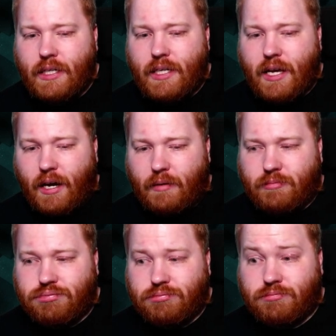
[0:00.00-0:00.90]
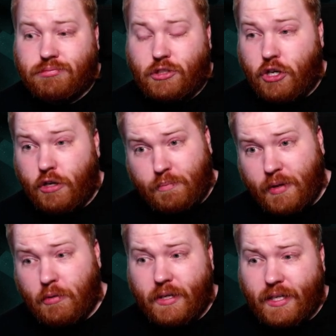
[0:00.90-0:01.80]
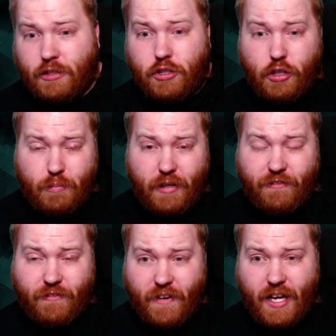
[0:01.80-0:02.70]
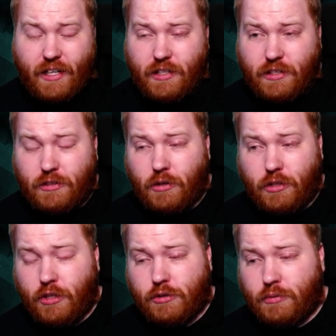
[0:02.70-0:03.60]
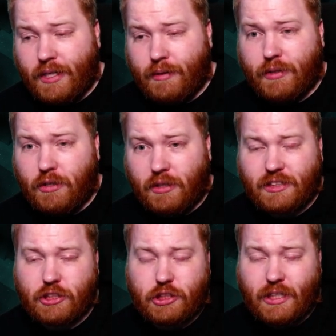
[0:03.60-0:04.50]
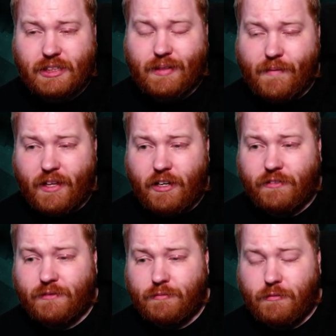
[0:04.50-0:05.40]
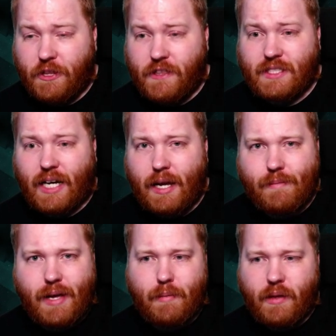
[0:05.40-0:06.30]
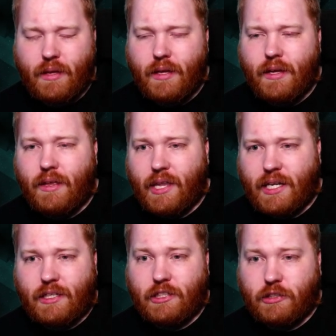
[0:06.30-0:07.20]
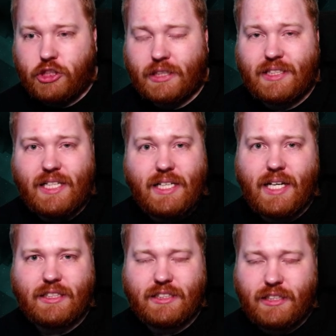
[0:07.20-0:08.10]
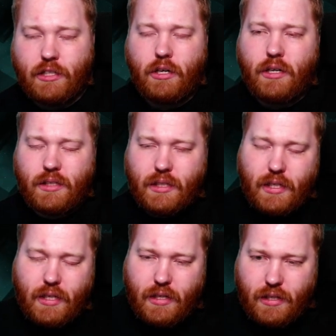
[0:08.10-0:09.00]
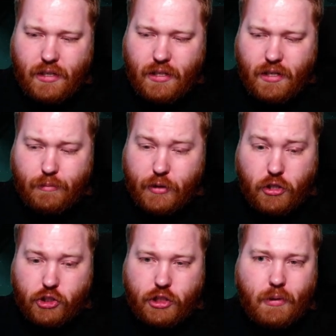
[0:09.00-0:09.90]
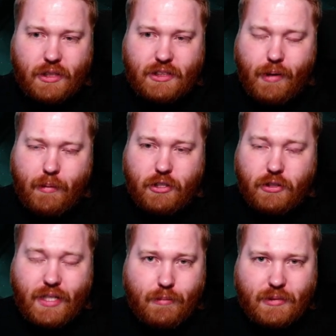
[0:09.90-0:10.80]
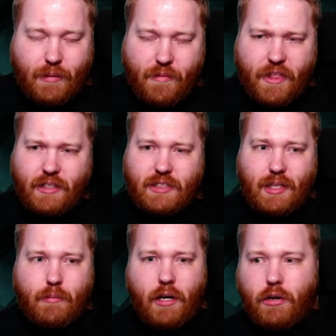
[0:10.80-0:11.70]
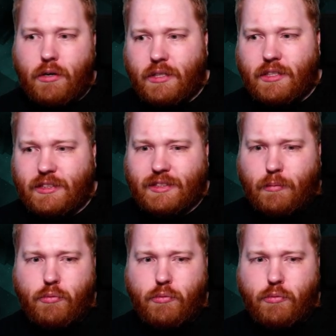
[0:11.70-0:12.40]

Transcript: yeah, could be real, could be fake, or not real because it's just something of with his eye, maybe that just he can see her. Because she wants maybe to tell him something somehow in some